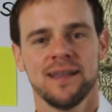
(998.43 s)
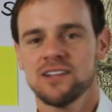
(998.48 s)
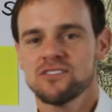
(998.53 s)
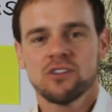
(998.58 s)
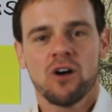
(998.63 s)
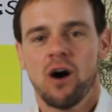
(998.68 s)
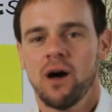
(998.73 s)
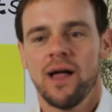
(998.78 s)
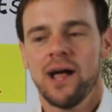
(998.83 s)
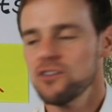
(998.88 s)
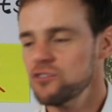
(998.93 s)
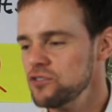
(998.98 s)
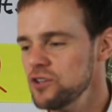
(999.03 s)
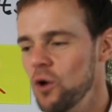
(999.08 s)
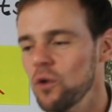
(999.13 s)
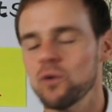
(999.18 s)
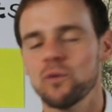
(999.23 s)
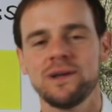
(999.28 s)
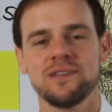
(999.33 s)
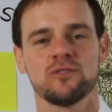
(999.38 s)
That's all. That's
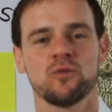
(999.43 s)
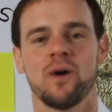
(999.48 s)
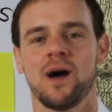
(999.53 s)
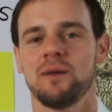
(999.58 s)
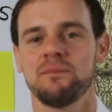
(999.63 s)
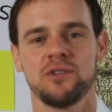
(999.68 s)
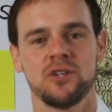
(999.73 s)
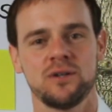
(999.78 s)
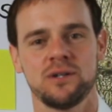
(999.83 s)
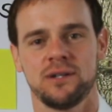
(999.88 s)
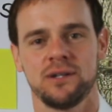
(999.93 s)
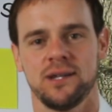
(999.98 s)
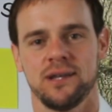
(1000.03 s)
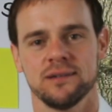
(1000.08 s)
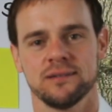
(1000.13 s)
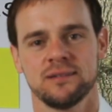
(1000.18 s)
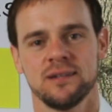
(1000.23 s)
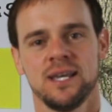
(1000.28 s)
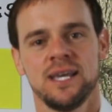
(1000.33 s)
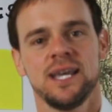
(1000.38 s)
the only reason why I'm doing
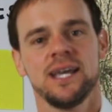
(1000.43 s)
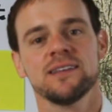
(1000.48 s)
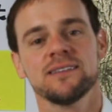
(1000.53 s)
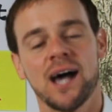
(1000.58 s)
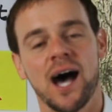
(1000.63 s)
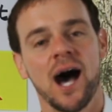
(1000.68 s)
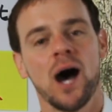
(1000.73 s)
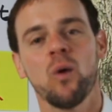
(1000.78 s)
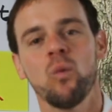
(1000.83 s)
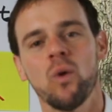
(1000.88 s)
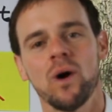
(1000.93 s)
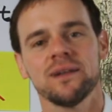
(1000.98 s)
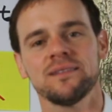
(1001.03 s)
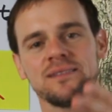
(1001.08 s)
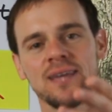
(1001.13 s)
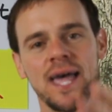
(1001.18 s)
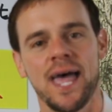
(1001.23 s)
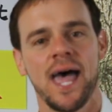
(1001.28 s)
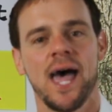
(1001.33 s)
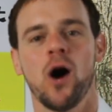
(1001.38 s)
this is I
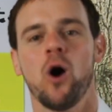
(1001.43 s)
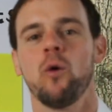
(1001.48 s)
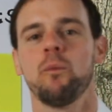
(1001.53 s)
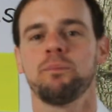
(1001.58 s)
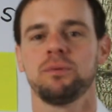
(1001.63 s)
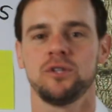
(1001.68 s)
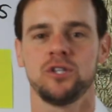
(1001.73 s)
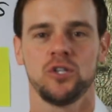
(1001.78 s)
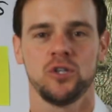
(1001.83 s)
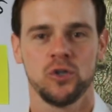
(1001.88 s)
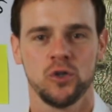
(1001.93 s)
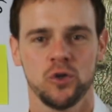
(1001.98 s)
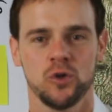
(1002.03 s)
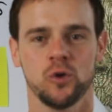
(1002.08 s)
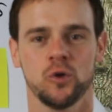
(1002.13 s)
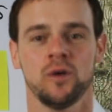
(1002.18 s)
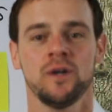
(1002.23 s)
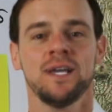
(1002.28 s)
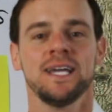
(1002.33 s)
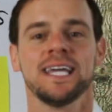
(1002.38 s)
want to help
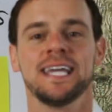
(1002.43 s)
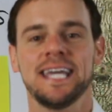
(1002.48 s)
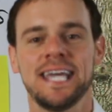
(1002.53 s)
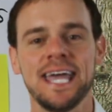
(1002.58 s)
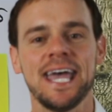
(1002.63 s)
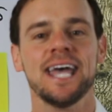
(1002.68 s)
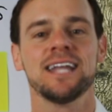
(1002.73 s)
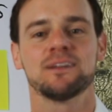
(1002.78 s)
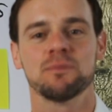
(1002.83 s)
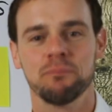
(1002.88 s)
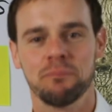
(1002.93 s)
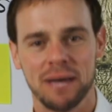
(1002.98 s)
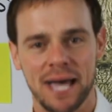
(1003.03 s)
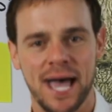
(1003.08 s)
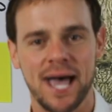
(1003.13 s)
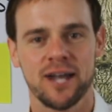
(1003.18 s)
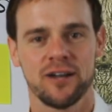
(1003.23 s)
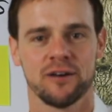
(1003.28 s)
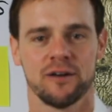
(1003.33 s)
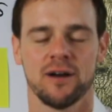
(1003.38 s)
you get
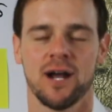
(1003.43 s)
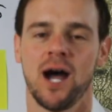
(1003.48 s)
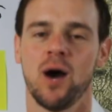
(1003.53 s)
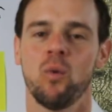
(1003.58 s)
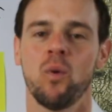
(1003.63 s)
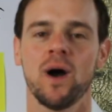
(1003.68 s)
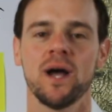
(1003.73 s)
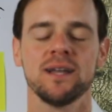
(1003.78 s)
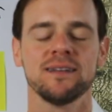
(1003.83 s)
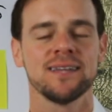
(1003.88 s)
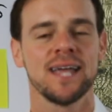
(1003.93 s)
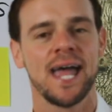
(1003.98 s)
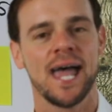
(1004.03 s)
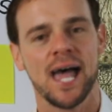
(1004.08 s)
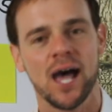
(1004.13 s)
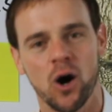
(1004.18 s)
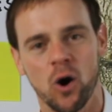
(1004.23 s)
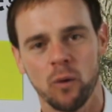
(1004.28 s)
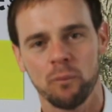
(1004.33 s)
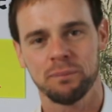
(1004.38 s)
better. I want to
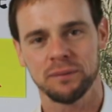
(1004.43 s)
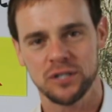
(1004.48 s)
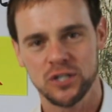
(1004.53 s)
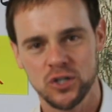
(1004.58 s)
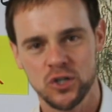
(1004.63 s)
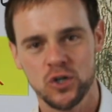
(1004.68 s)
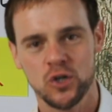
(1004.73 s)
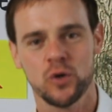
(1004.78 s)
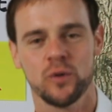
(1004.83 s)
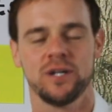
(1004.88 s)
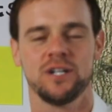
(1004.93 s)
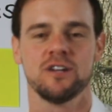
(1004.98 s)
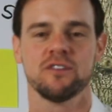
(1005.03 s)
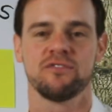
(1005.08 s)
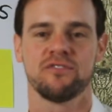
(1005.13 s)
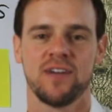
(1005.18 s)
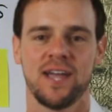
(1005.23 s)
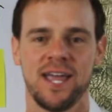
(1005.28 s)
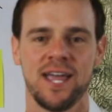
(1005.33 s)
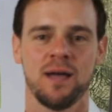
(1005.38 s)
help you and your
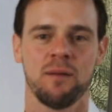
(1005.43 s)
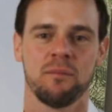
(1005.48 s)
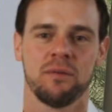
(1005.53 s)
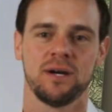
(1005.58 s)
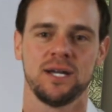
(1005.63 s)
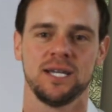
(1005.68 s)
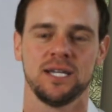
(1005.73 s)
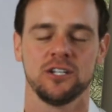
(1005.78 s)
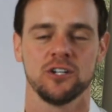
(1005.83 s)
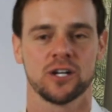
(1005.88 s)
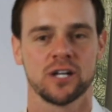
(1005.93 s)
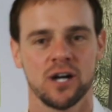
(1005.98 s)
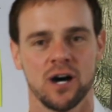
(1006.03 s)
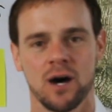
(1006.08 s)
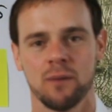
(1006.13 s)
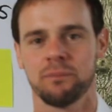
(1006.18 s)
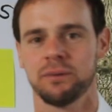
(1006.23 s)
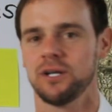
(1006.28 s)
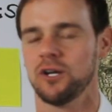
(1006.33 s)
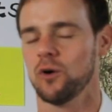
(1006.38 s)
family and your
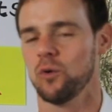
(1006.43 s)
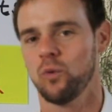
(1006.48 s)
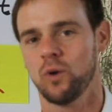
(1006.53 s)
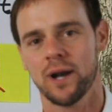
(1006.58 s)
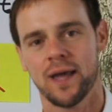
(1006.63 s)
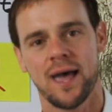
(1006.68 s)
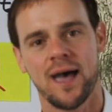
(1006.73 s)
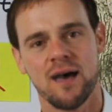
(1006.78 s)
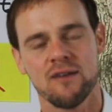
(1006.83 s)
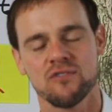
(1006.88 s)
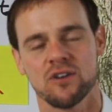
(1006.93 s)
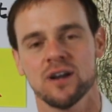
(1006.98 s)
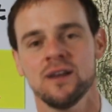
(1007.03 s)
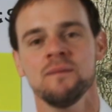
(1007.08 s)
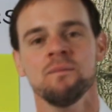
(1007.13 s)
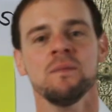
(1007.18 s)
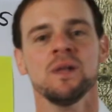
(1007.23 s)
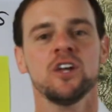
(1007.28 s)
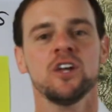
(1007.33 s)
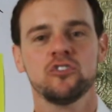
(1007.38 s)
company or whatever
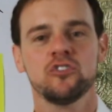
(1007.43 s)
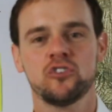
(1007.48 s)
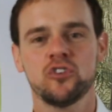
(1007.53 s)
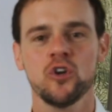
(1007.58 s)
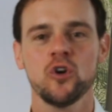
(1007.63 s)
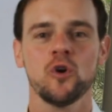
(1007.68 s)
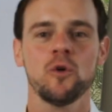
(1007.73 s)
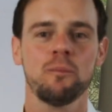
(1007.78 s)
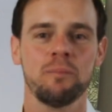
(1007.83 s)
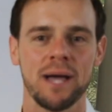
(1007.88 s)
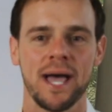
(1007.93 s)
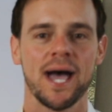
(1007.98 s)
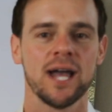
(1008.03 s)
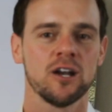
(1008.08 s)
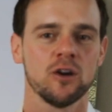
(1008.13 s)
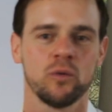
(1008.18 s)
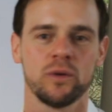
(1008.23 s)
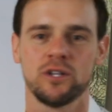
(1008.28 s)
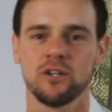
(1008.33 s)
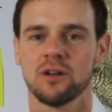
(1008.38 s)
do
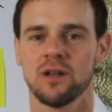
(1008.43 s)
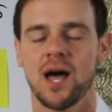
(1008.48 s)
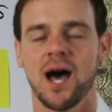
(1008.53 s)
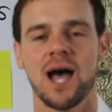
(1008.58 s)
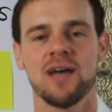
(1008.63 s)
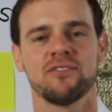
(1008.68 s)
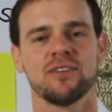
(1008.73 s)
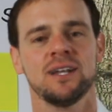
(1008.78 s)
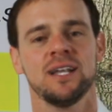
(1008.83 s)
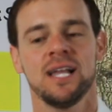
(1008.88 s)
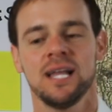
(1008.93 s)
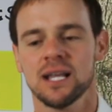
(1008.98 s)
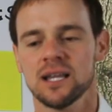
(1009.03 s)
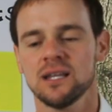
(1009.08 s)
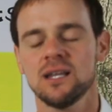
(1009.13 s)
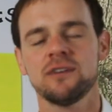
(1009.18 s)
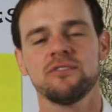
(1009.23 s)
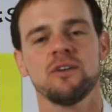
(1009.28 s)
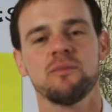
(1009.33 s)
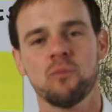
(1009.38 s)
better with your life and
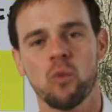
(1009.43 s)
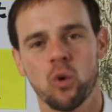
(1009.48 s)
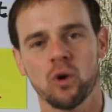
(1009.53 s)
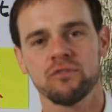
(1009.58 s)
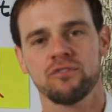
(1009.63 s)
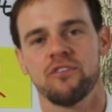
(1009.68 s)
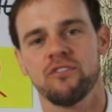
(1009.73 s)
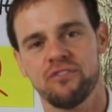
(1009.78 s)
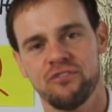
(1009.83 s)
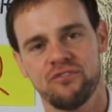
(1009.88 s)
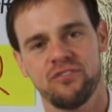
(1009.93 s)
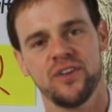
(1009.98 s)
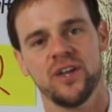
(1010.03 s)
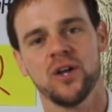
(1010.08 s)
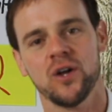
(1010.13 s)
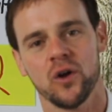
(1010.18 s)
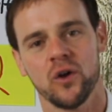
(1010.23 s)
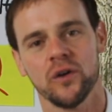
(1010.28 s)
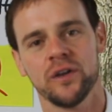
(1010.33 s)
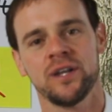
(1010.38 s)
live a more
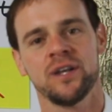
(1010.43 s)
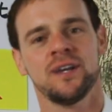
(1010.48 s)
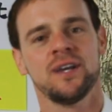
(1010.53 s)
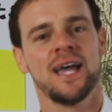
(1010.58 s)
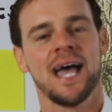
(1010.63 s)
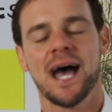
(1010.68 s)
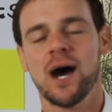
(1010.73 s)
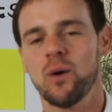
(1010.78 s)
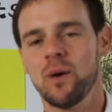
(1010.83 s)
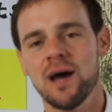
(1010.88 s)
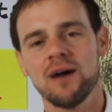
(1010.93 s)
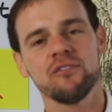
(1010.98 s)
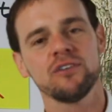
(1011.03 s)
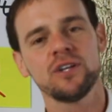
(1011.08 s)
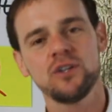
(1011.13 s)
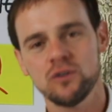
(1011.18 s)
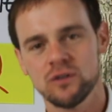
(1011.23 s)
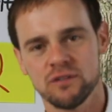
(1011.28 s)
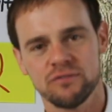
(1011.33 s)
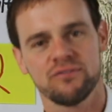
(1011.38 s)
fulfilled,
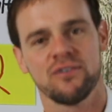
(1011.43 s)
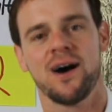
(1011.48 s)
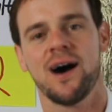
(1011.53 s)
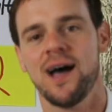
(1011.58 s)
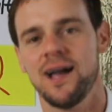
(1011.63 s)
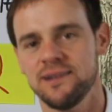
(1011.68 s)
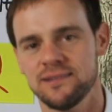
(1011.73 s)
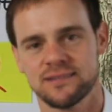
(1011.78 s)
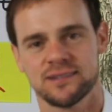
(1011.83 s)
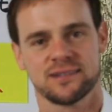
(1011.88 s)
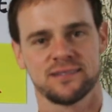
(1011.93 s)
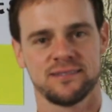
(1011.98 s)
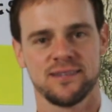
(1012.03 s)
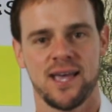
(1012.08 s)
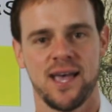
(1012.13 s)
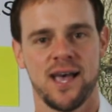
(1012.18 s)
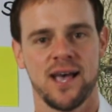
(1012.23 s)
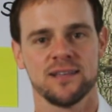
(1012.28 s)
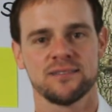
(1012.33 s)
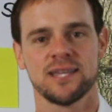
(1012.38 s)
however you define
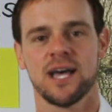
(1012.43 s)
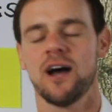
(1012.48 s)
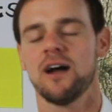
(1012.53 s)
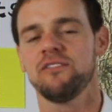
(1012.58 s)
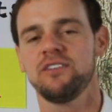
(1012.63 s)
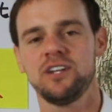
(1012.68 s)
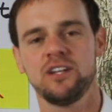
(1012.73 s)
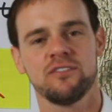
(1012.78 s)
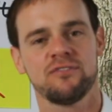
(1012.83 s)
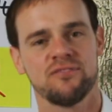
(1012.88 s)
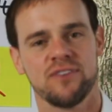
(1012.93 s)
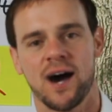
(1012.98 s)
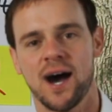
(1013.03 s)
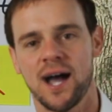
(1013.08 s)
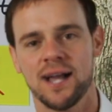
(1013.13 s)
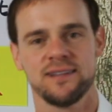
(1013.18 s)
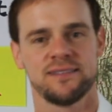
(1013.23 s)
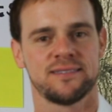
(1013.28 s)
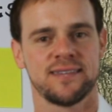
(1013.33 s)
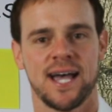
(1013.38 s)
success, however you
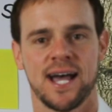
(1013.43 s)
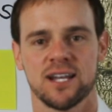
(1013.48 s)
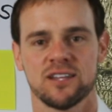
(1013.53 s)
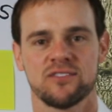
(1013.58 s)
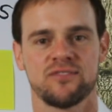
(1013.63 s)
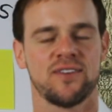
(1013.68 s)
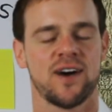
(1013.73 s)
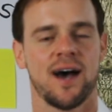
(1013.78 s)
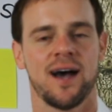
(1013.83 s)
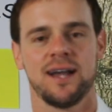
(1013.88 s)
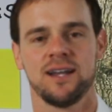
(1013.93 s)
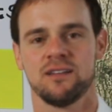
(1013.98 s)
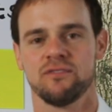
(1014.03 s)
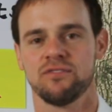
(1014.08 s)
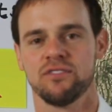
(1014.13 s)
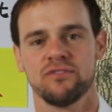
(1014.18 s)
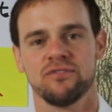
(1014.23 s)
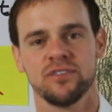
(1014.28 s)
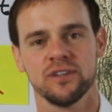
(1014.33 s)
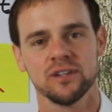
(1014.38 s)
define satisfied
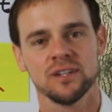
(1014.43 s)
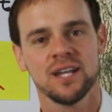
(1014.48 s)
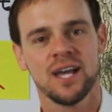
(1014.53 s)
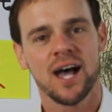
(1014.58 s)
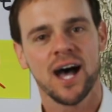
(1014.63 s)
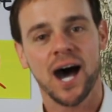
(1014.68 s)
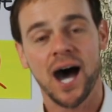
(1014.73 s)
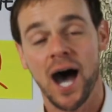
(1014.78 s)
and fulfilled.